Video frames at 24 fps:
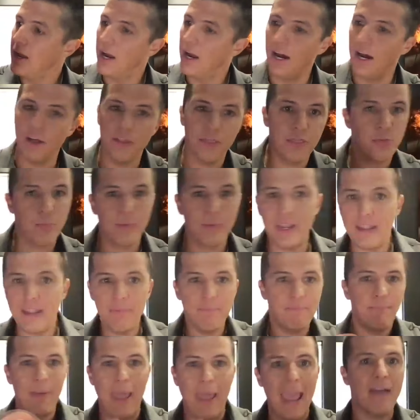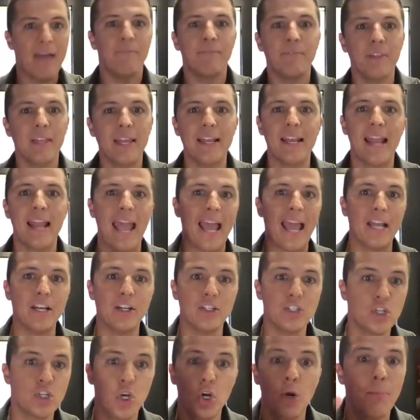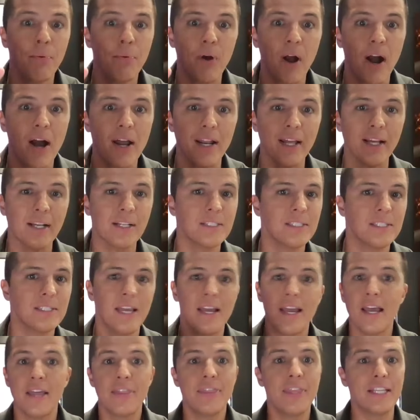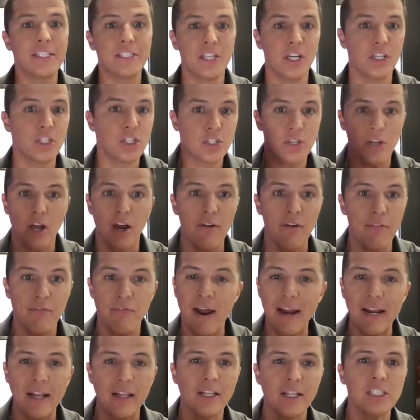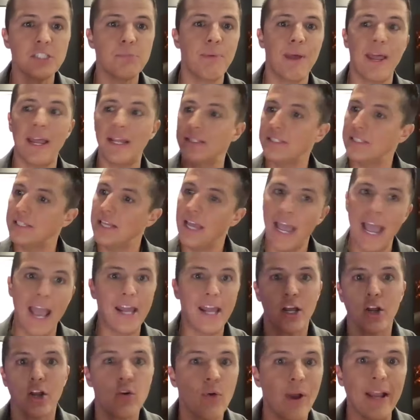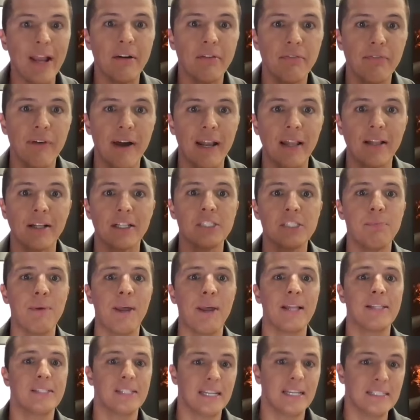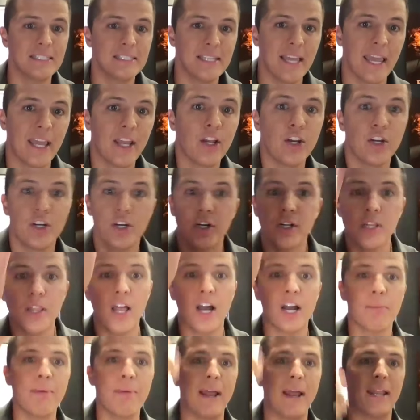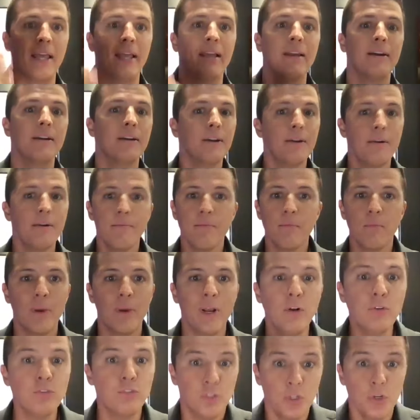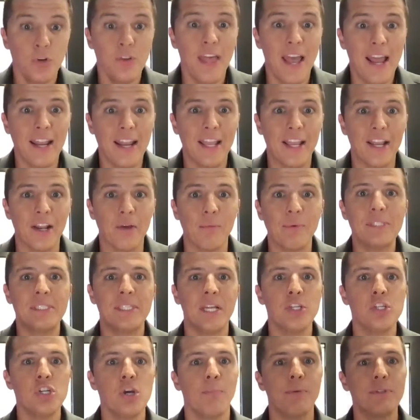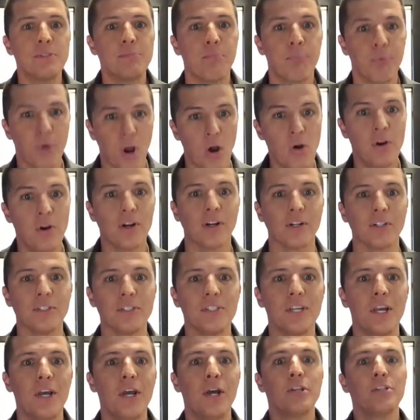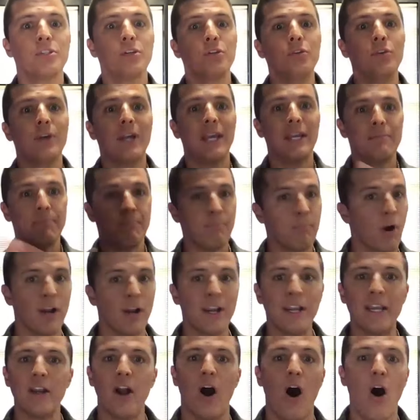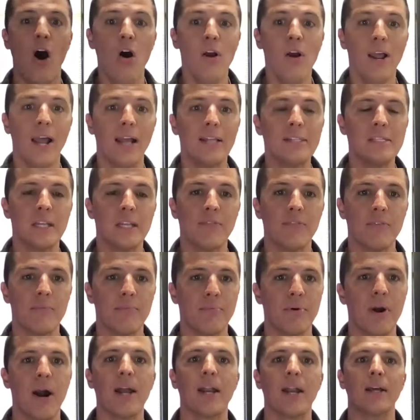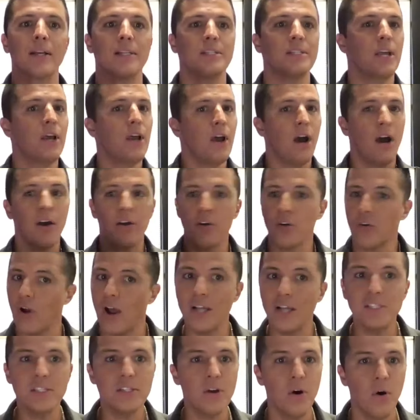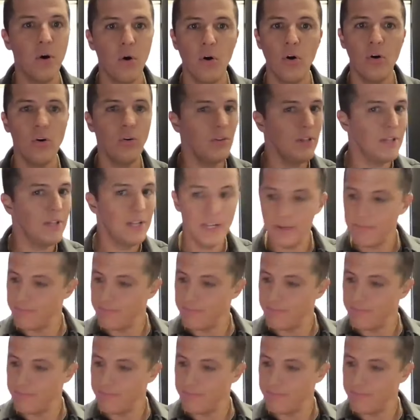a three pamphlet and two products. That's a final expense and a graded final expense and say, good luck, Betty. We don't do that here. We set you up as brokers so you can market all kinds of different products across the whole